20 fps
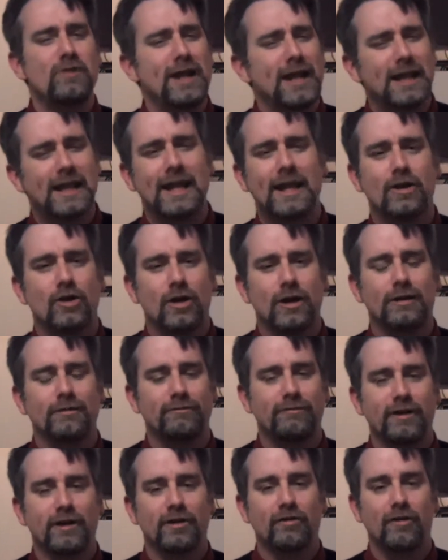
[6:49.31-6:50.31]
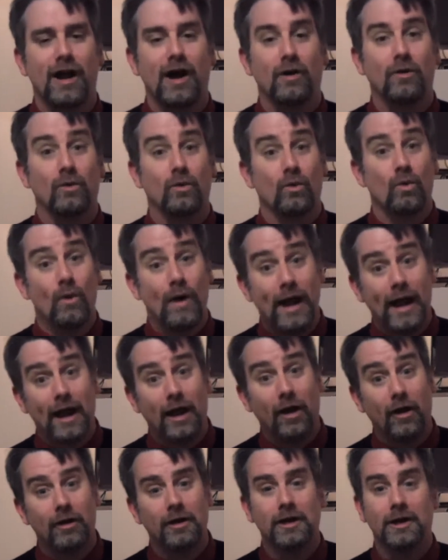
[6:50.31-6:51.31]
really couldn't figure out
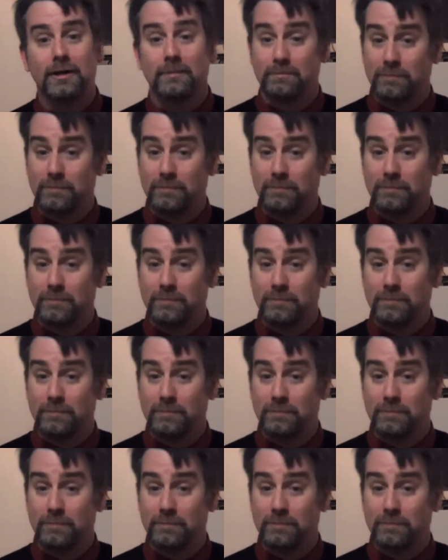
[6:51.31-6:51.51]
where